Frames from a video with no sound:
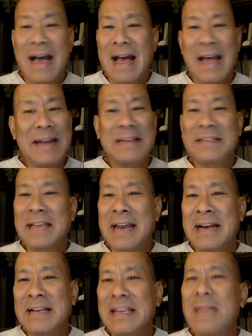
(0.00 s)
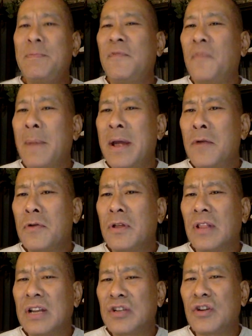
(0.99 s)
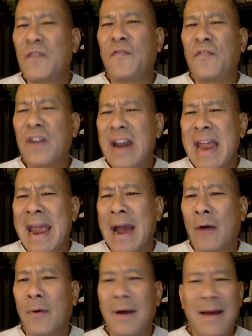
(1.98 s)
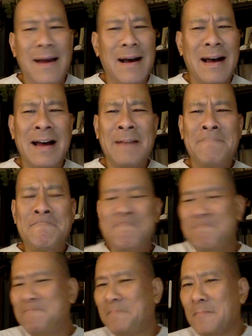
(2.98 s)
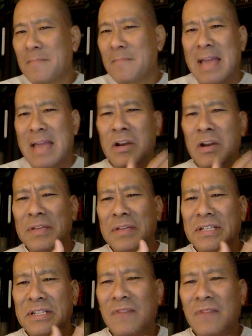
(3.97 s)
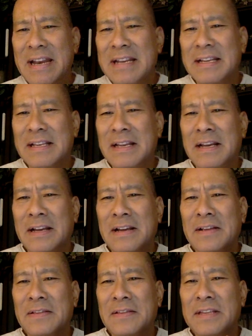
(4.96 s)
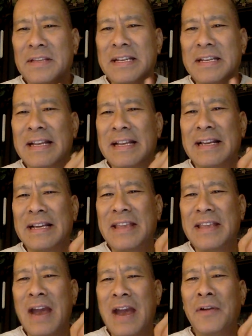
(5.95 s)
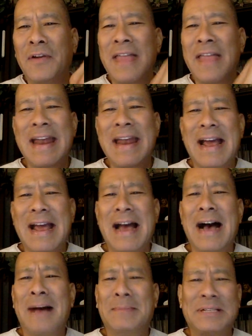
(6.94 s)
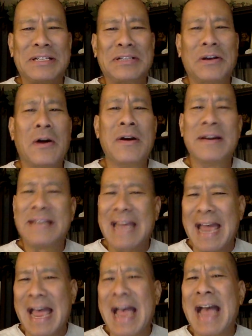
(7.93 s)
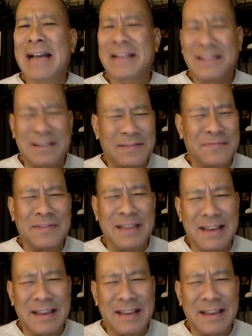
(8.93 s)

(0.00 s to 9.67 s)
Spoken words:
I decided to keep it for my own collection for now. You know, this is right in the era that I'm starting to actively